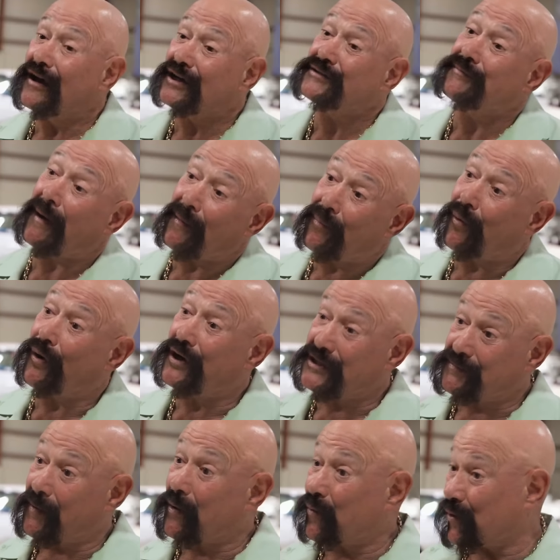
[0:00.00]
because my boy
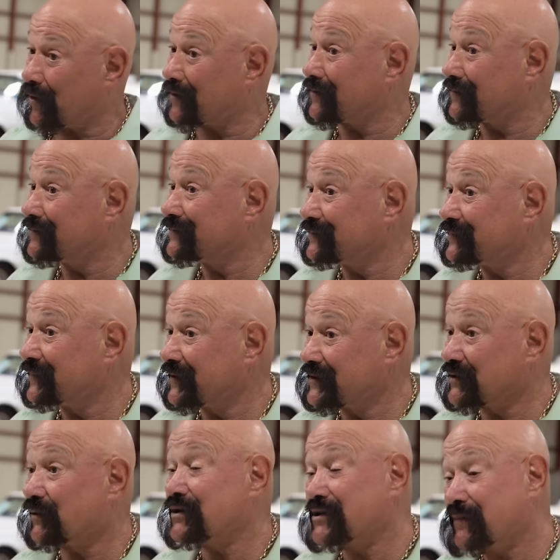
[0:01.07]
is my world.
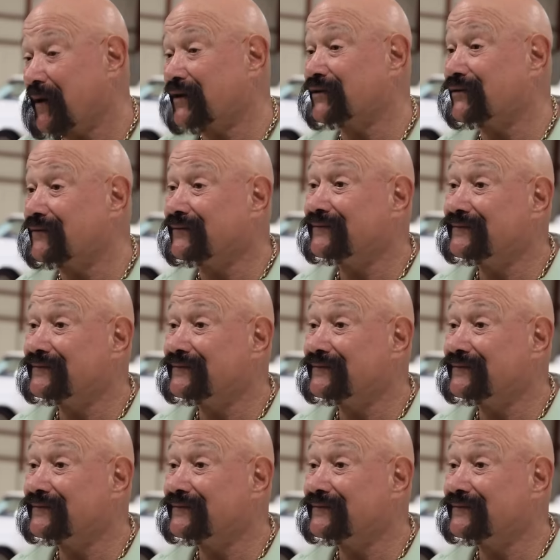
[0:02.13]
So it's special.